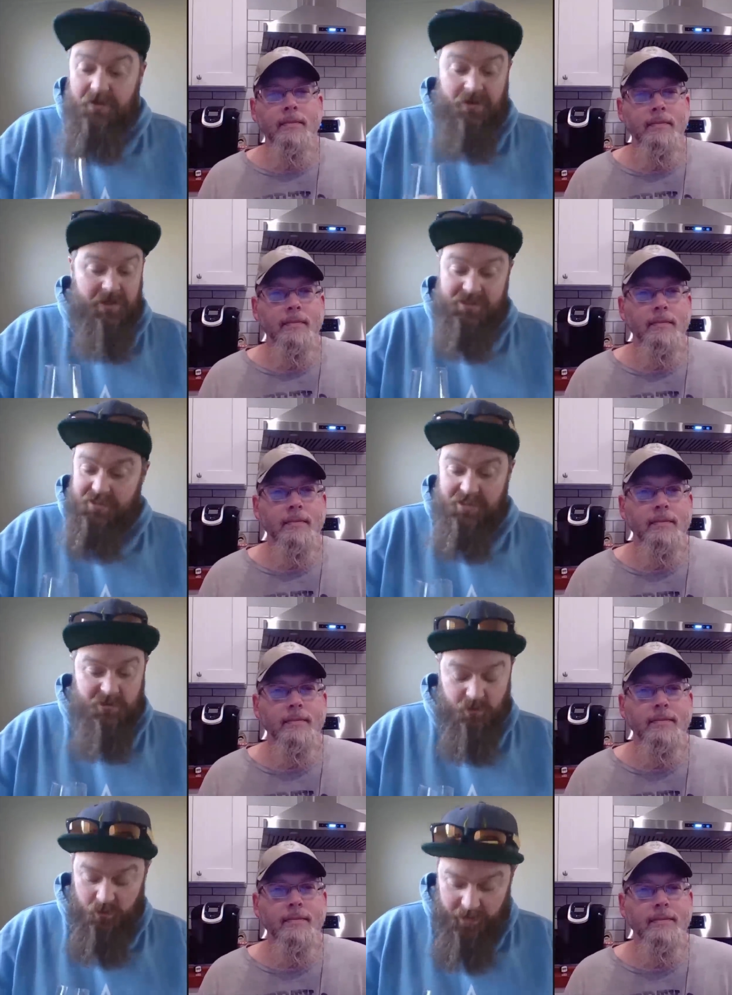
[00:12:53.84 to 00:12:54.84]
Speaker 1: know, dude. It's, it's
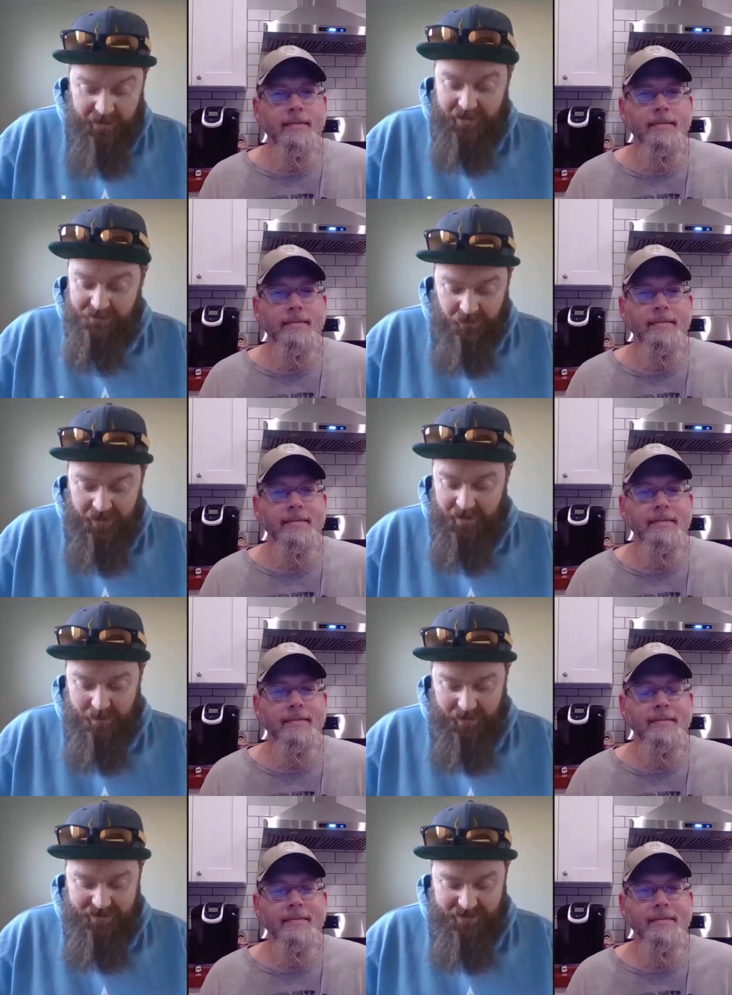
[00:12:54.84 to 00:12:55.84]
really freaking
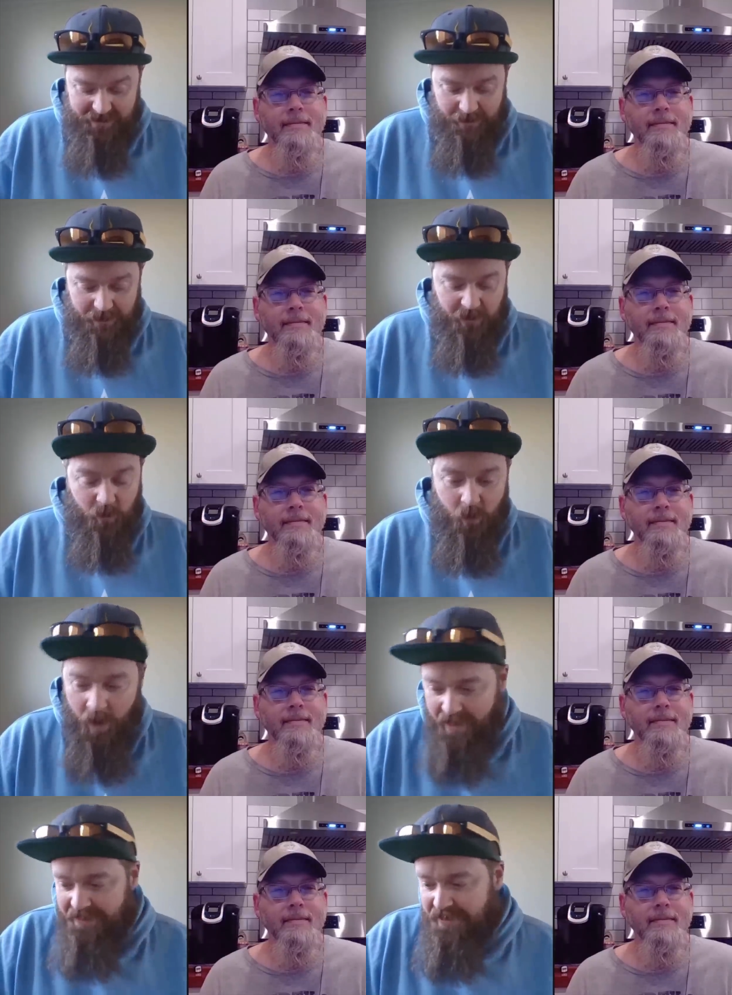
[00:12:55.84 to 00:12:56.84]
pleasant. The
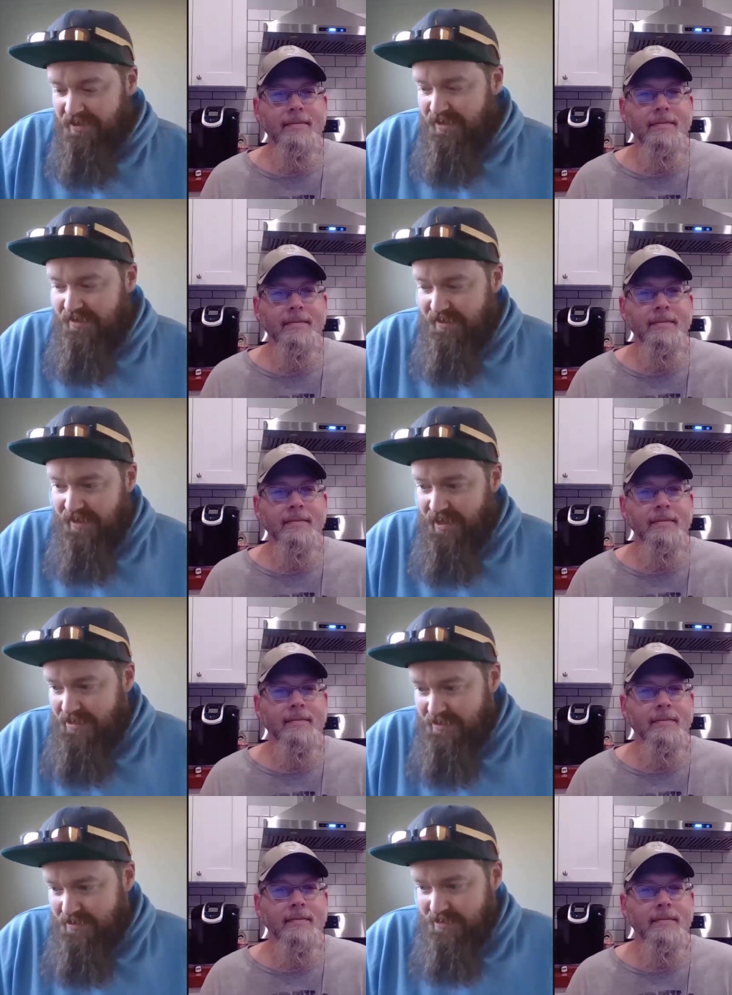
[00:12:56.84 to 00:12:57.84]
one thing that
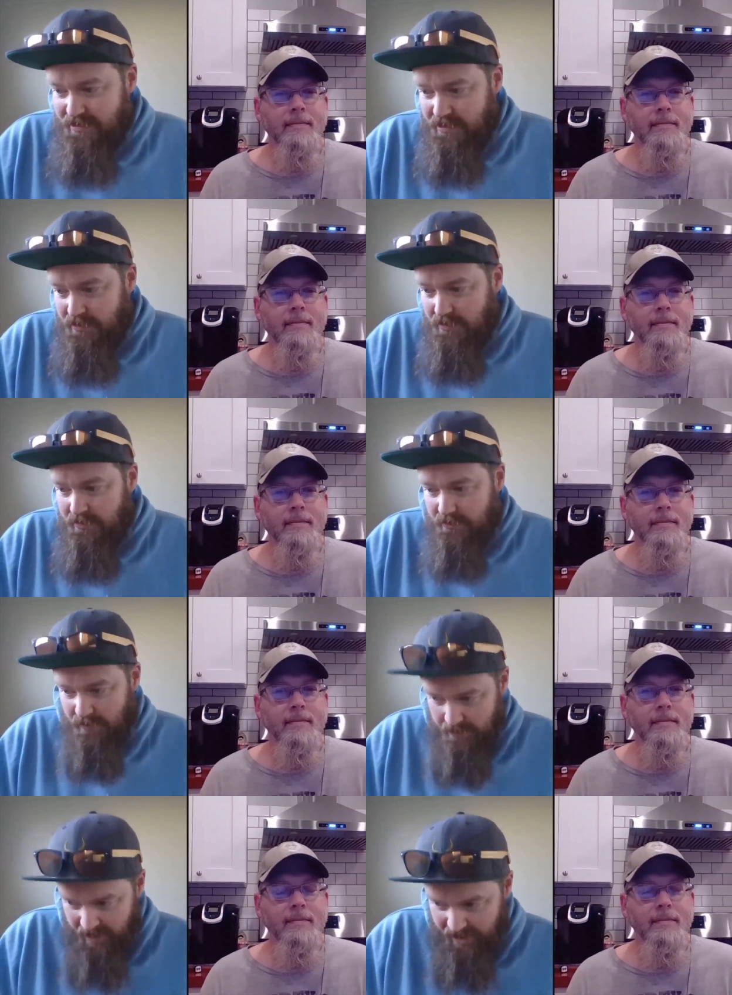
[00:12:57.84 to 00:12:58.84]
does
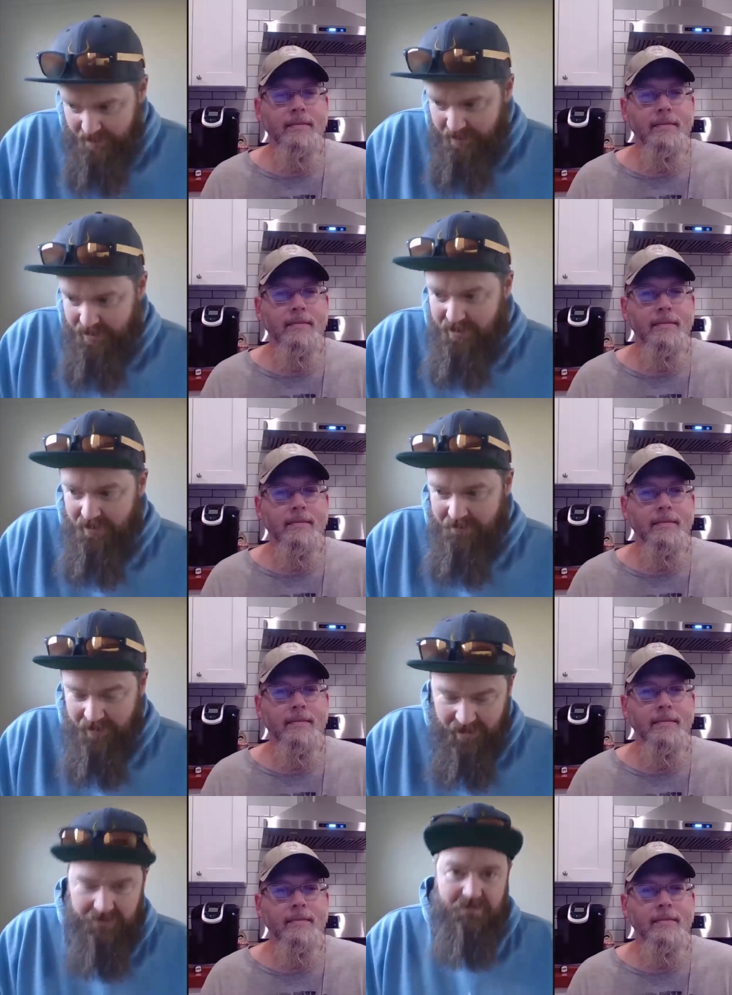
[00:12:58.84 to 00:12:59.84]
remind me of
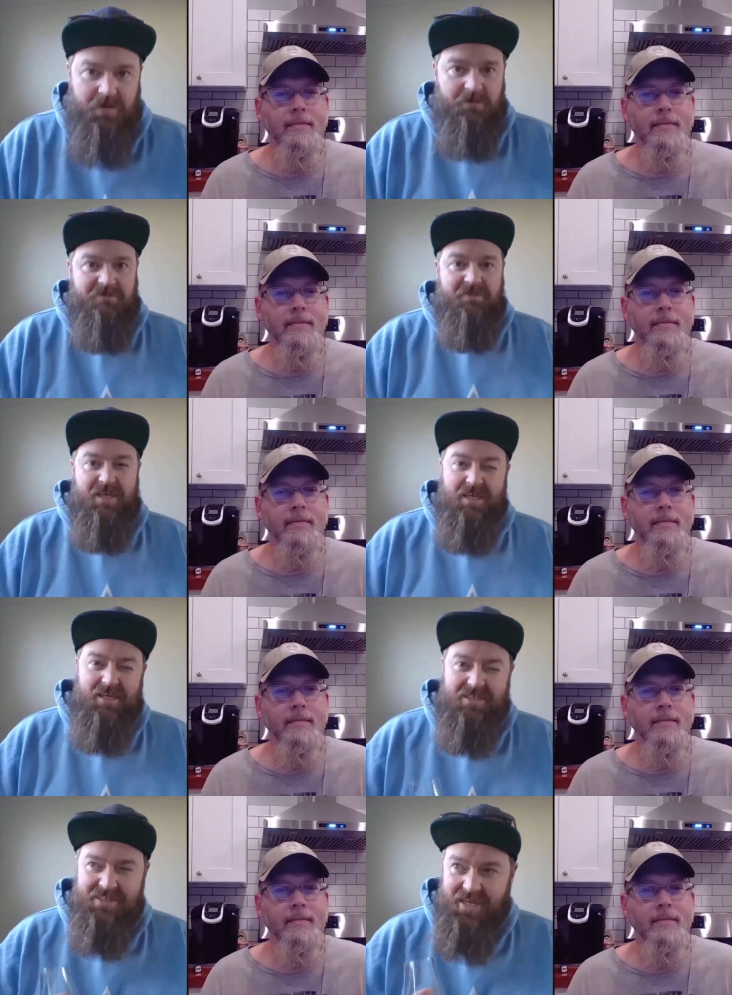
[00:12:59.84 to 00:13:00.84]
an F F V
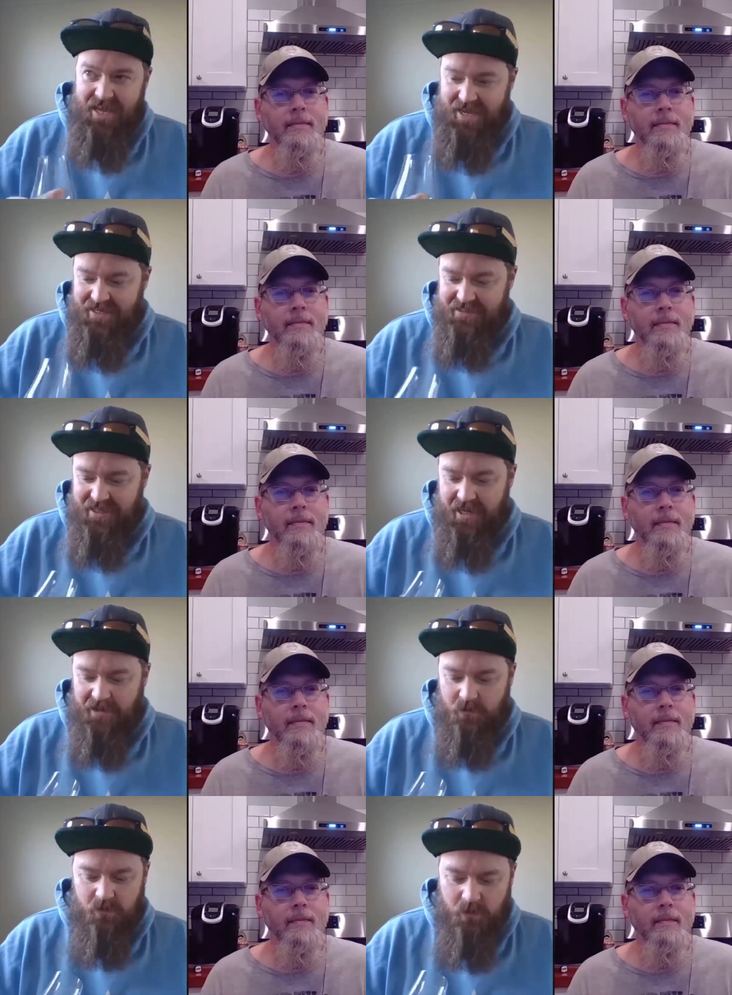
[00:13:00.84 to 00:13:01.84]
is it has
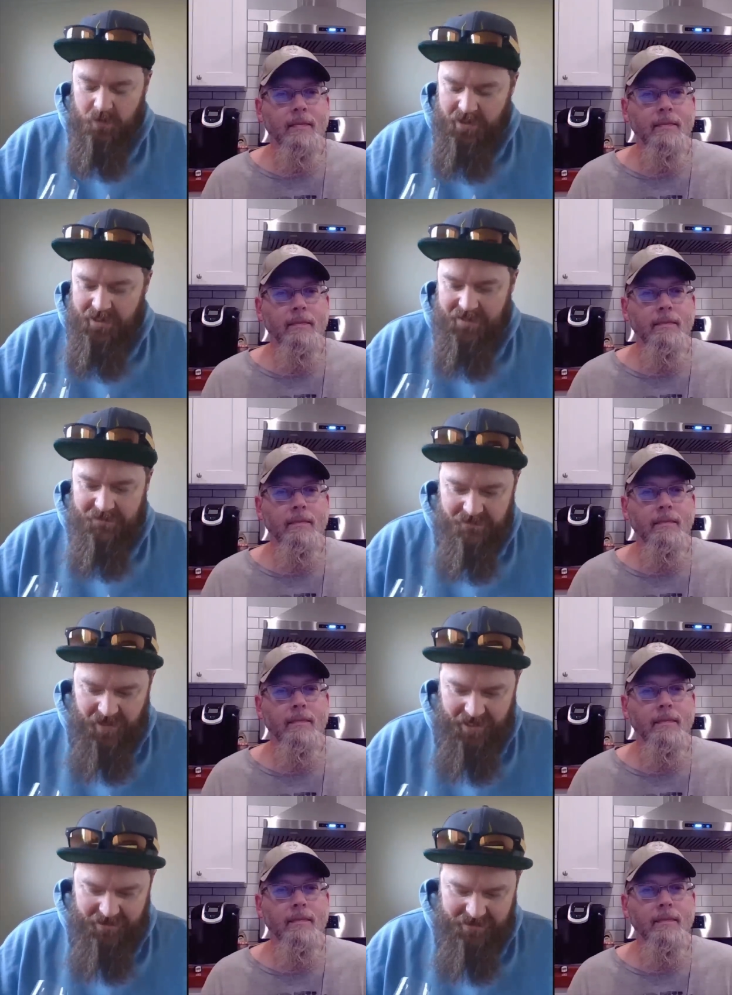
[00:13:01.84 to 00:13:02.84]
a really
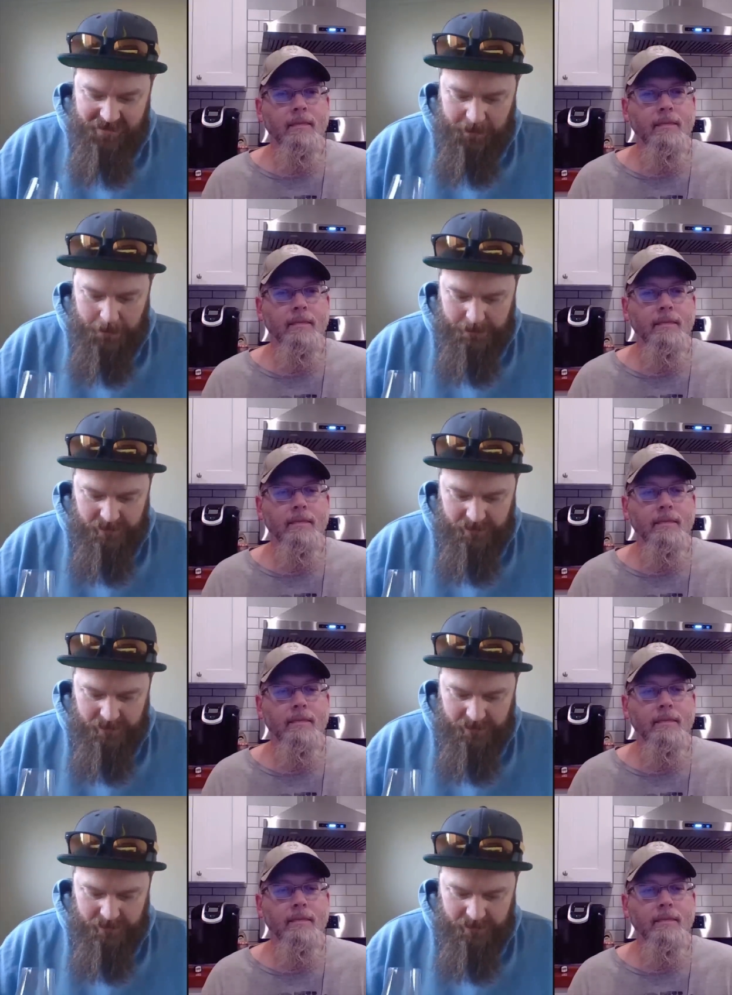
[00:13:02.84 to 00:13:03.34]
faint,